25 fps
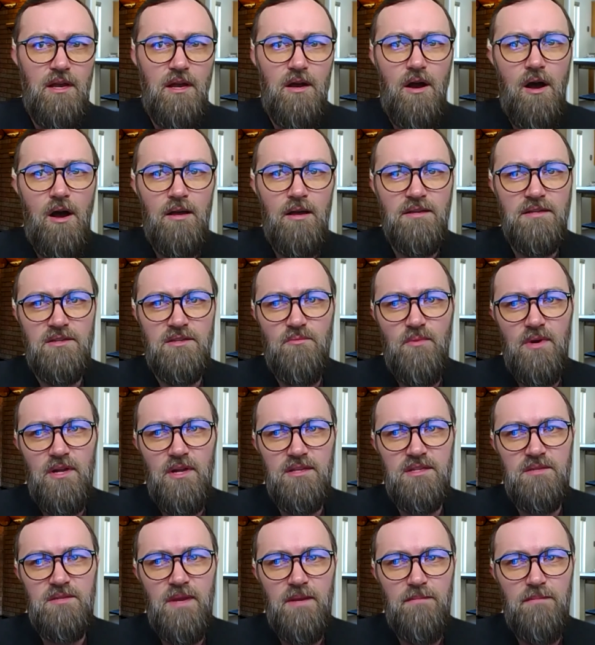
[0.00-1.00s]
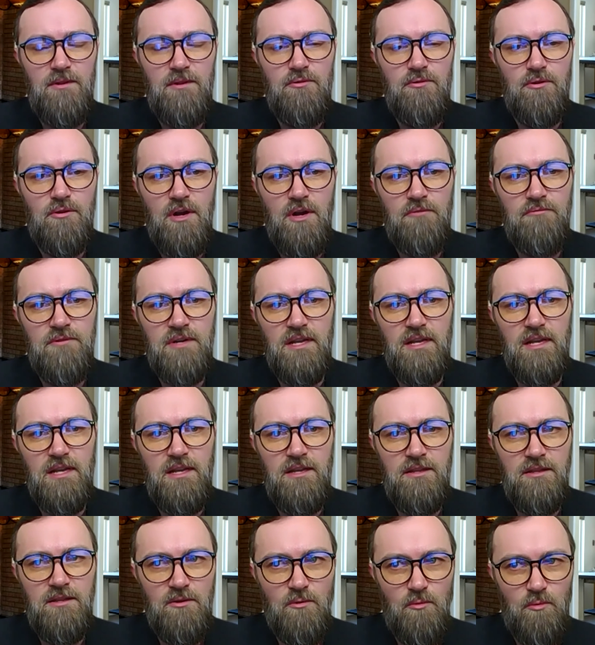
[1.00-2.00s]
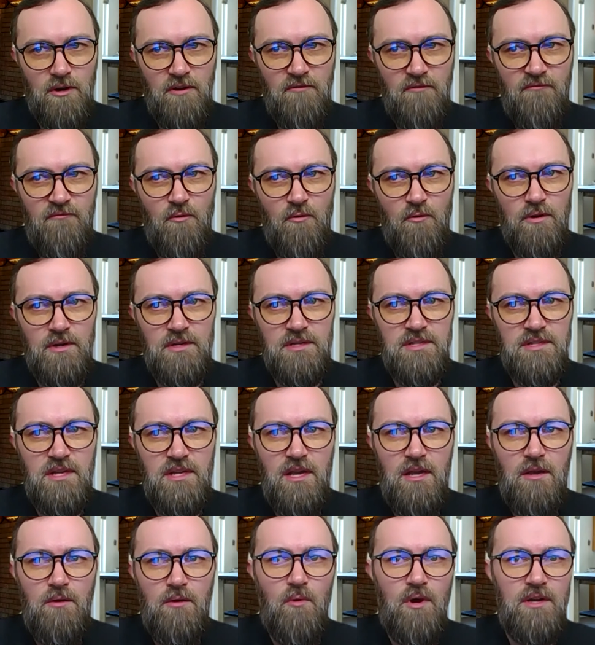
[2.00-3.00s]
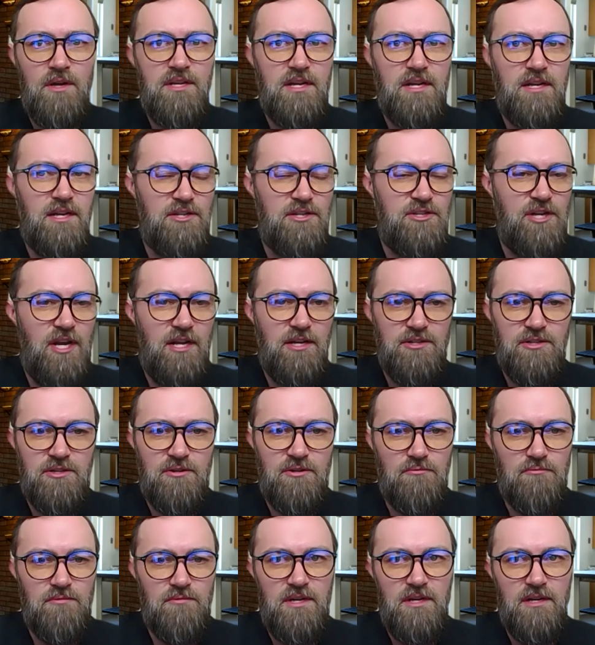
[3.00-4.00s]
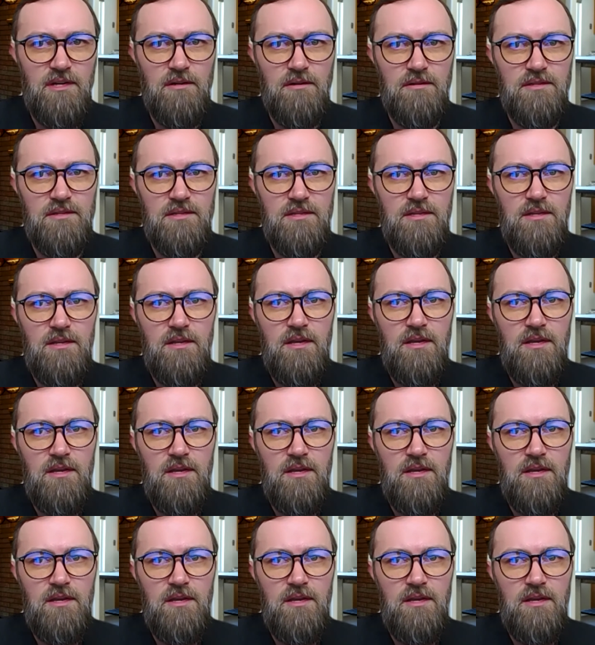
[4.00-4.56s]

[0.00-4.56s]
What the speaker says: as well as people who are already in the workforce wanting to change careers